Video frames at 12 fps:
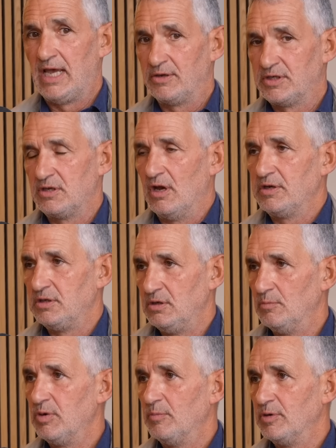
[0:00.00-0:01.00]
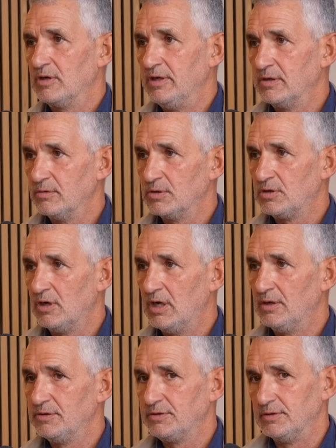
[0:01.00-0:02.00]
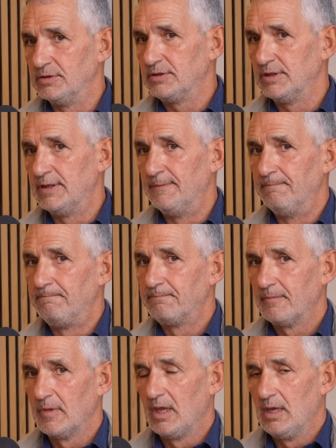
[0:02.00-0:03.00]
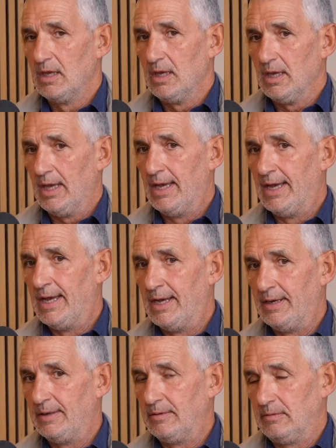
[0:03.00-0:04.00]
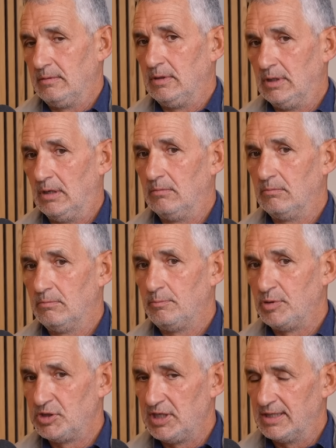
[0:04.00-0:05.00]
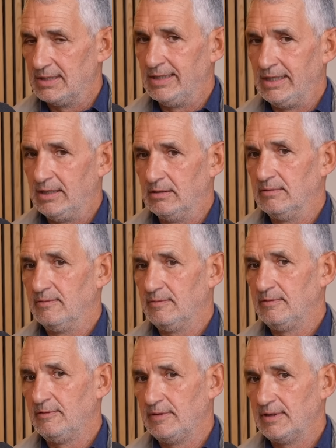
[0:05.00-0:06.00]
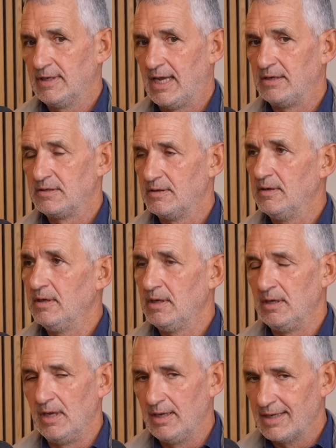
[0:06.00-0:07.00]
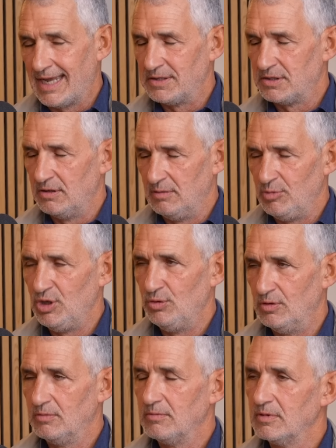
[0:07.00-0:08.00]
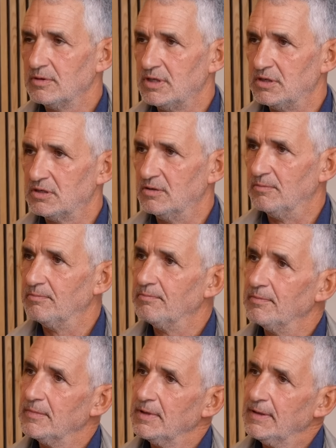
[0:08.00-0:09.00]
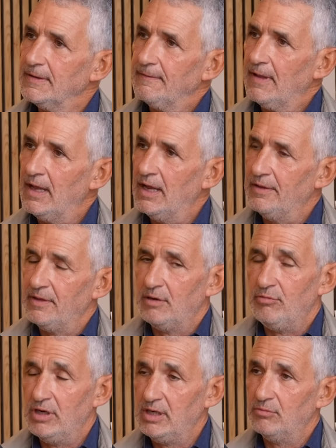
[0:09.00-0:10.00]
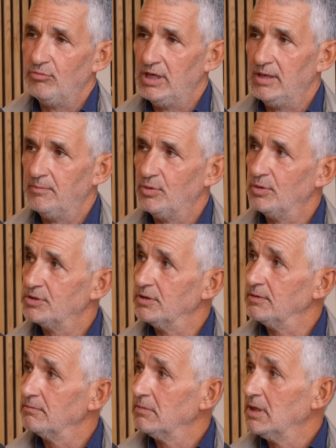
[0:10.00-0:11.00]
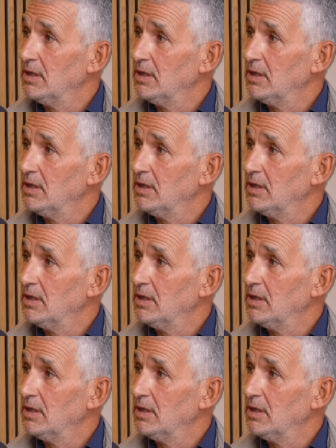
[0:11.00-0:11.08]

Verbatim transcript: now starting to do proper clinical trials and. Um, uh, you know, particularly cancer, cancer and immune system. Uh, they're really, really important.